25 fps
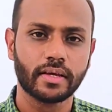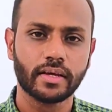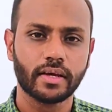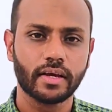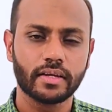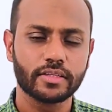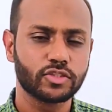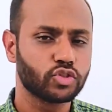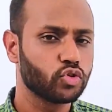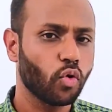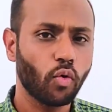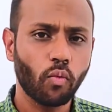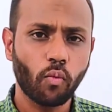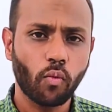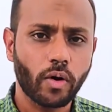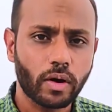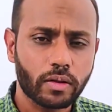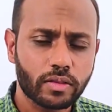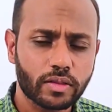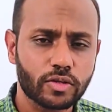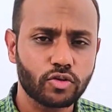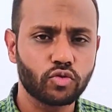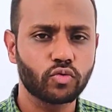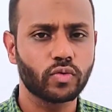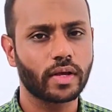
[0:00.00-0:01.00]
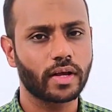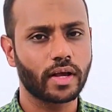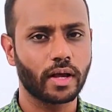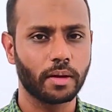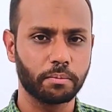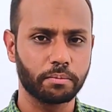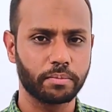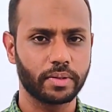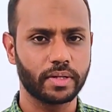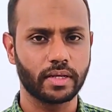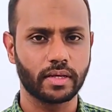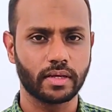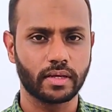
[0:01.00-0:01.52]
It's so worth it to the
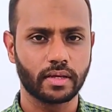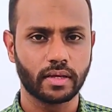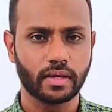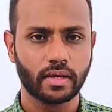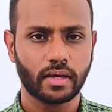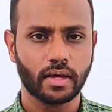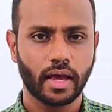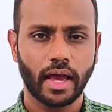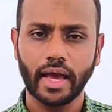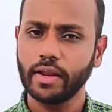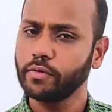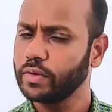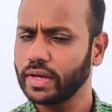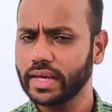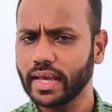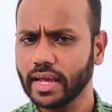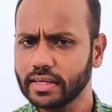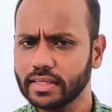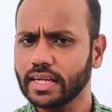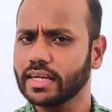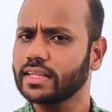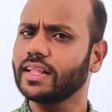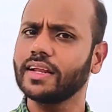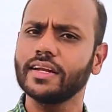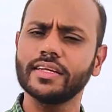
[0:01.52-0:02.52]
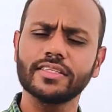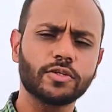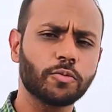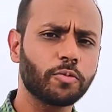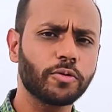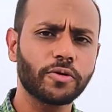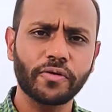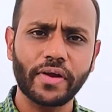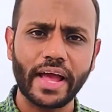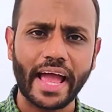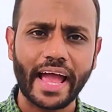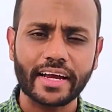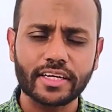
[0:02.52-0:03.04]
company. And we can take the
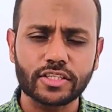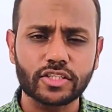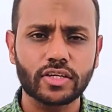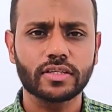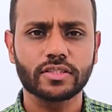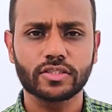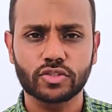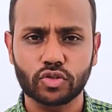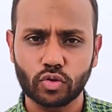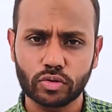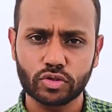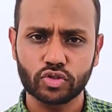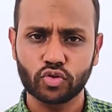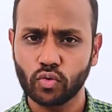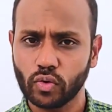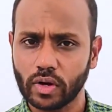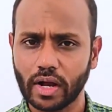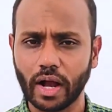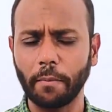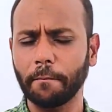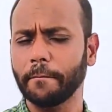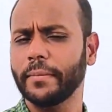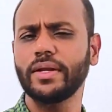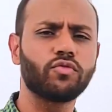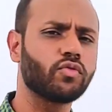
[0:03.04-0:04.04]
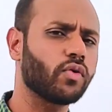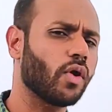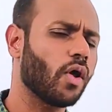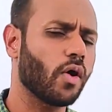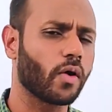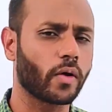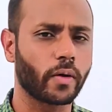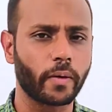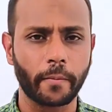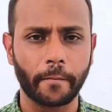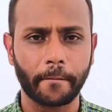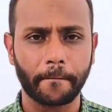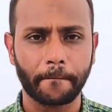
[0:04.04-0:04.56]
disciplinary actions, those who commit
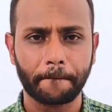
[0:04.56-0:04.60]
wrong.